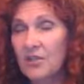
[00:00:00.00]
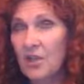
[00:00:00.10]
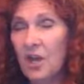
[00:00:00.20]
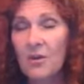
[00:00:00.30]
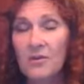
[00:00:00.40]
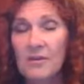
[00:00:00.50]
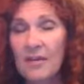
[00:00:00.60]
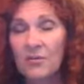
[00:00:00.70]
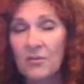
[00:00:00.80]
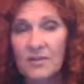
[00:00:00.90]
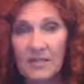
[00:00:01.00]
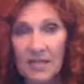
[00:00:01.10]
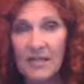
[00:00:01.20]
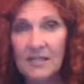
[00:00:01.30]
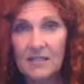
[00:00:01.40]
showed that was
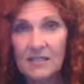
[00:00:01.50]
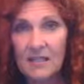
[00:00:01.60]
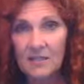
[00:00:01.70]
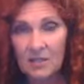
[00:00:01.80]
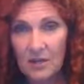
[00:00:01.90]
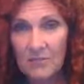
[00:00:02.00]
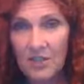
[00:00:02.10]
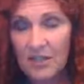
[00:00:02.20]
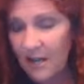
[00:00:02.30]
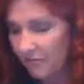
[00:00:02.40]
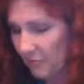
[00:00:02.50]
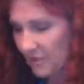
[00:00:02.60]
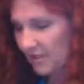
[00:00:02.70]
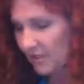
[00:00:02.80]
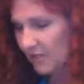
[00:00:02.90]
studying consumption of
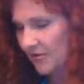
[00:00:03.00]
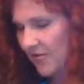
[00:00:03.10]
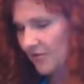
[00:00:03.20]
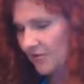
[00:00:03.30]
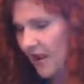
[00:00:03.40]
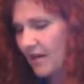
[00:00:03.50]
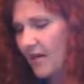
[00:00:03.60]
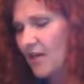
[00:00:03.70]
Brazil nuts, right?